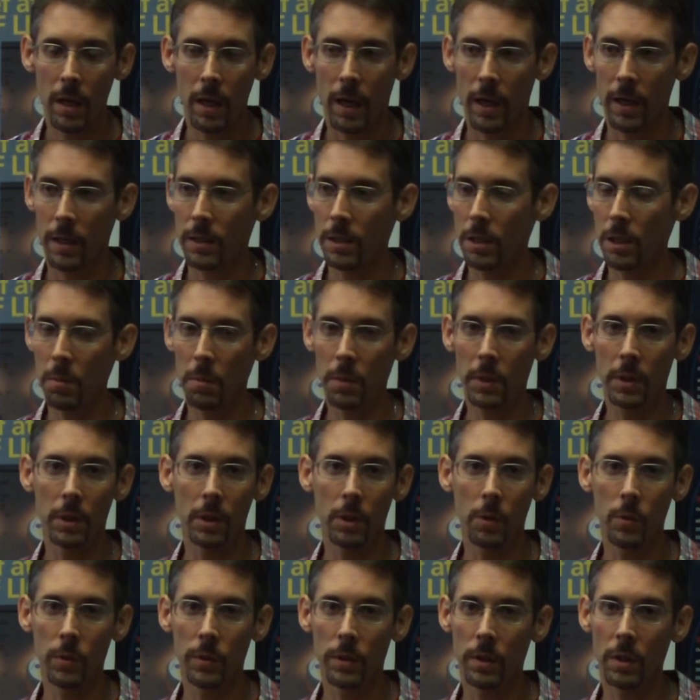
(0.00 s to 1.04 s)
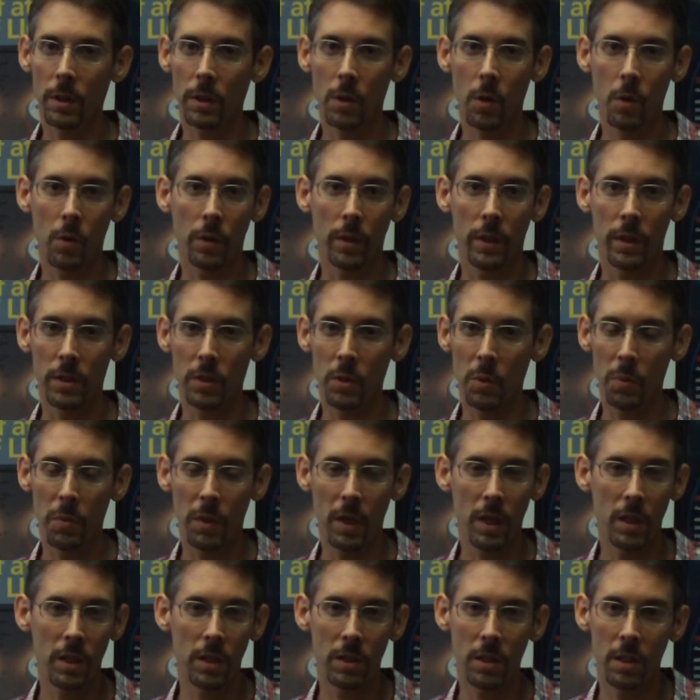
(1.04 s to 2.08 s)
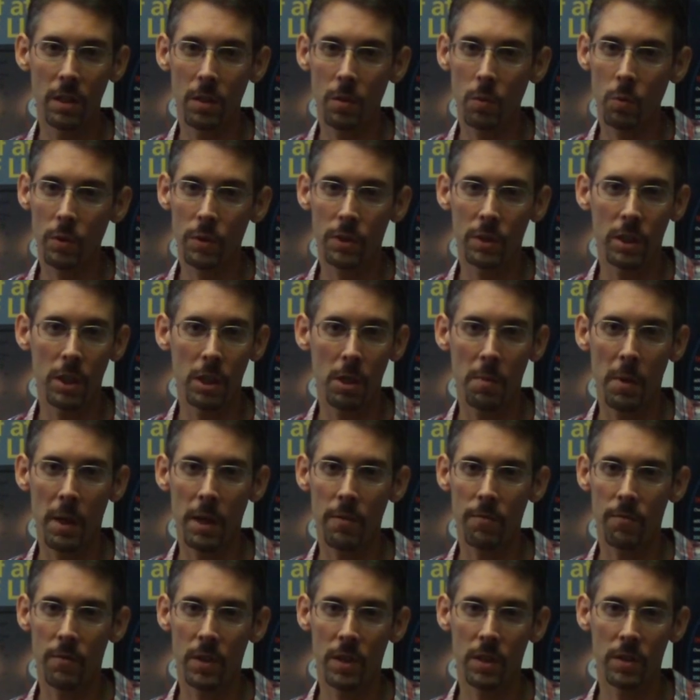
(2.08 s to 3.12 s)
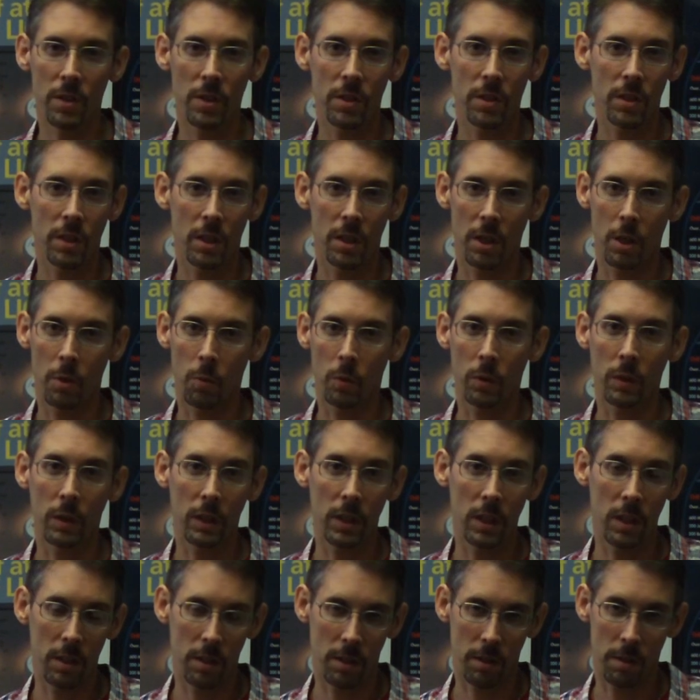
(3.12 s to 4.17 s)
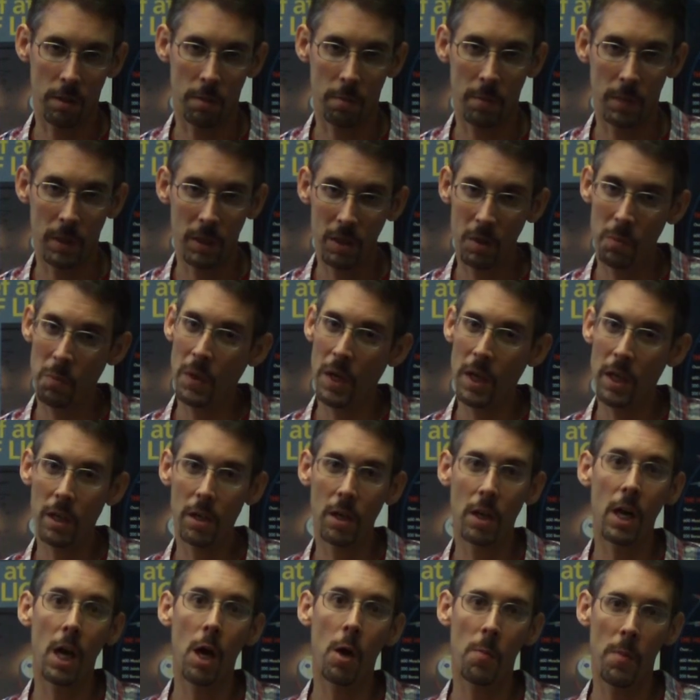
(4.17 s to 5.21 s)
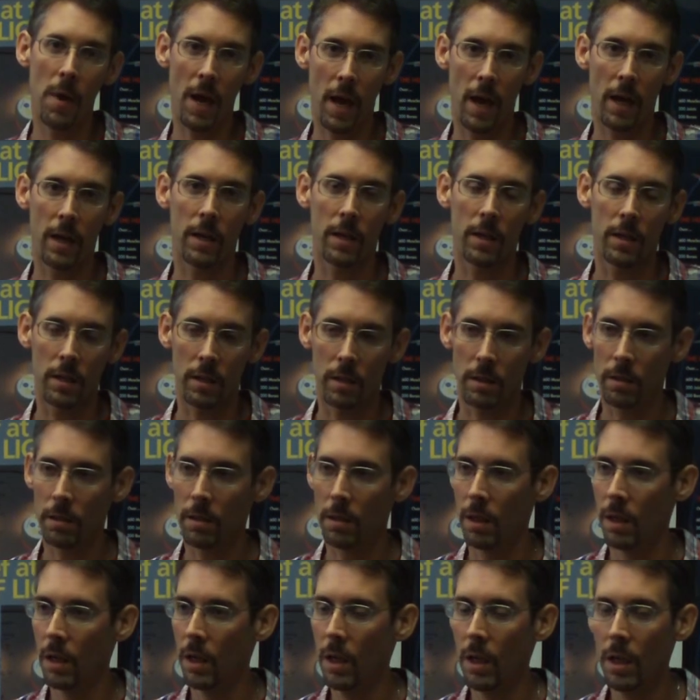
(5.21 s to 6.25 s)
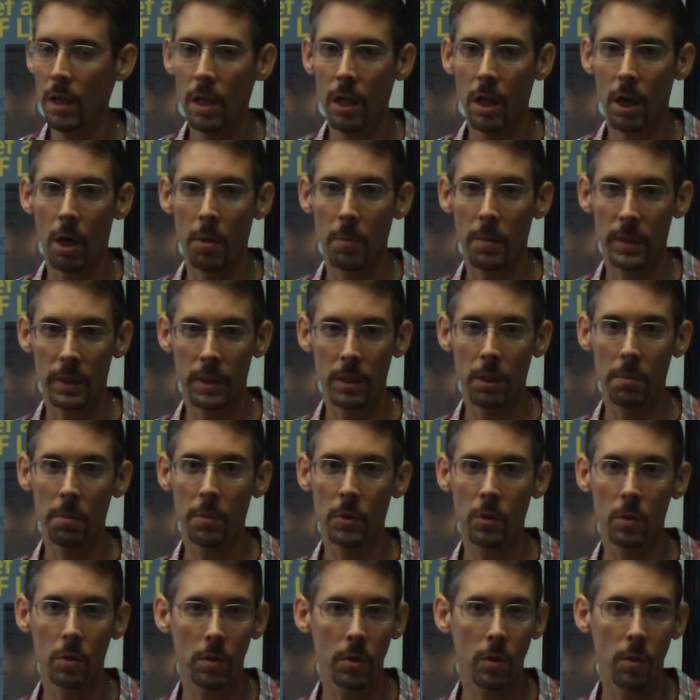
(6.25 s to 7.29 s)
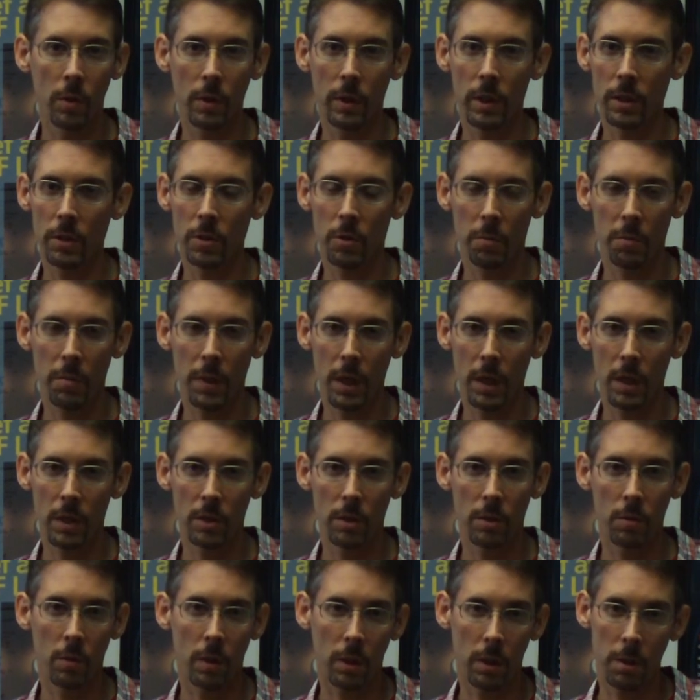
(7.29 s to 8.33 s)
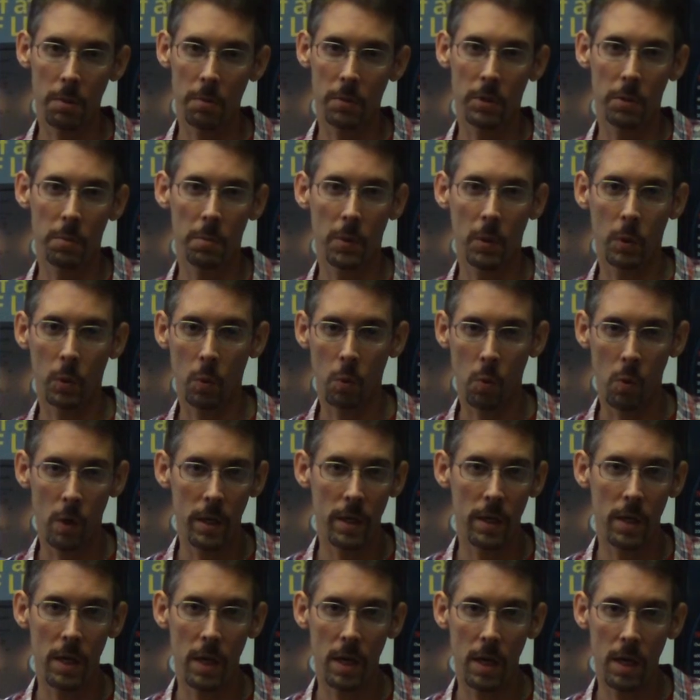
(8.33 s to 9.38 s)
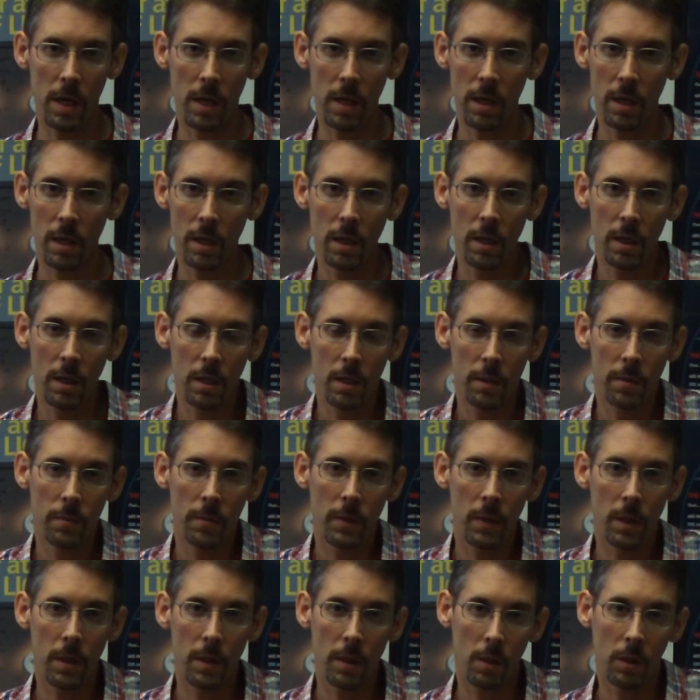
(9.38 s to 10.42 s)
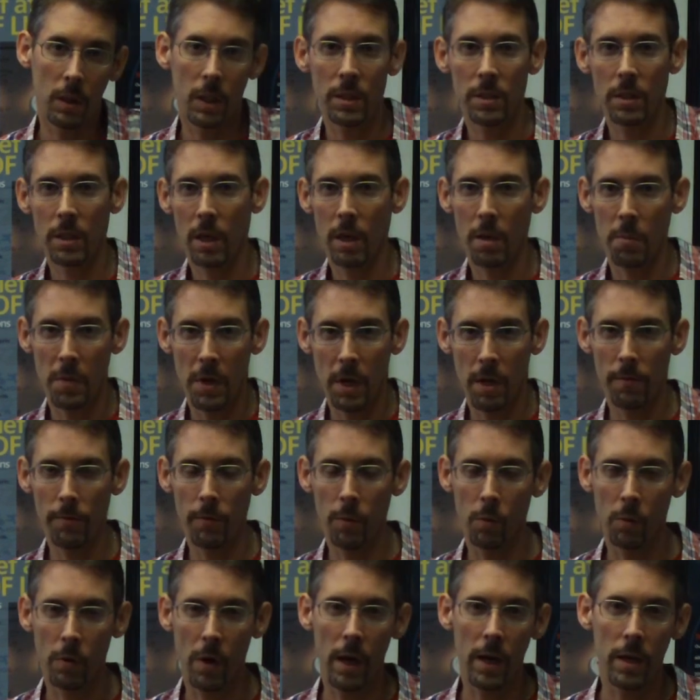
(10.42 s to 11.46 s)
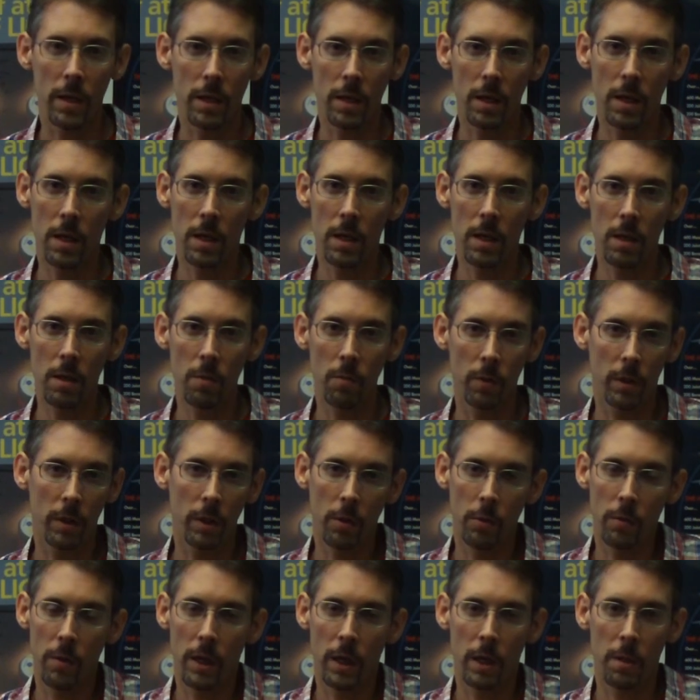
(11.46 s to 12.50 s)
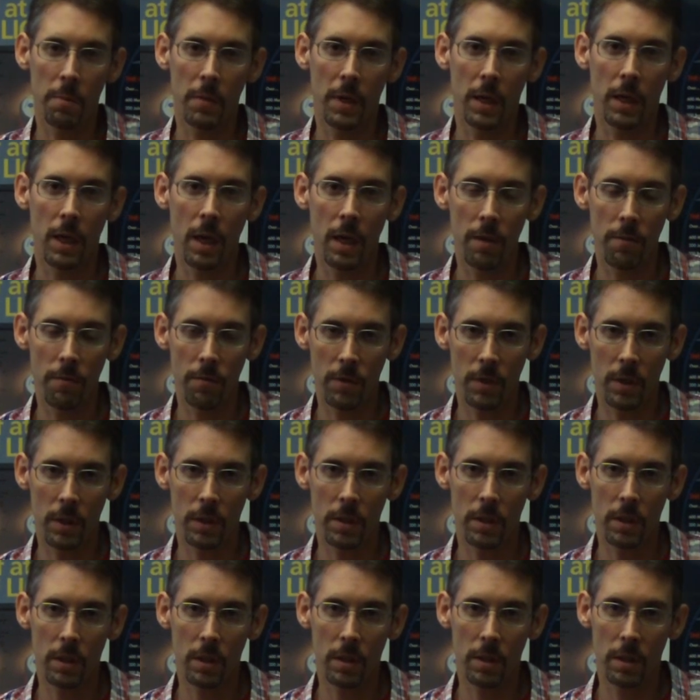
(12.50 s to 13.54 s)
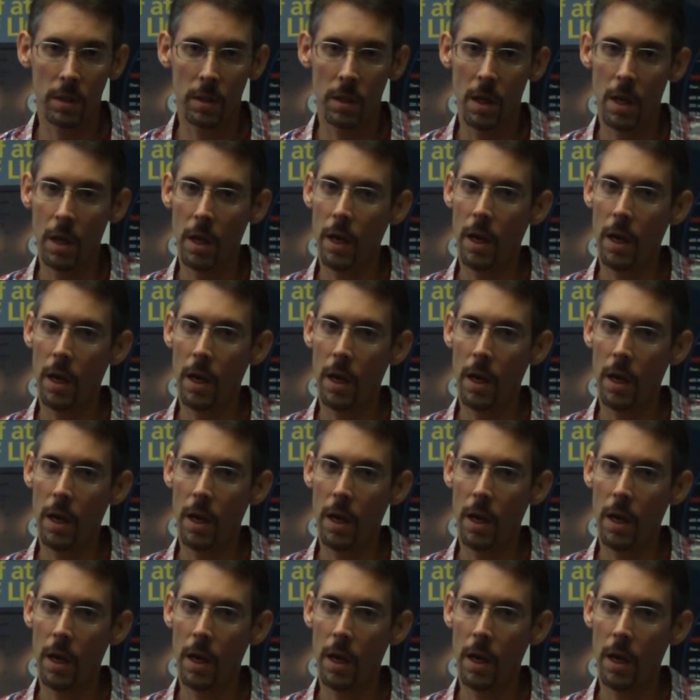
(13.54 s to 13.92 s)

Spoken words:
And typically with a cold laser patient, we'll see them 8 visits and then release them, depending on how bad it is. But typical cold laser patient that comes to me with one knee, let's say a painful right knee, we're going to recommend 8 visits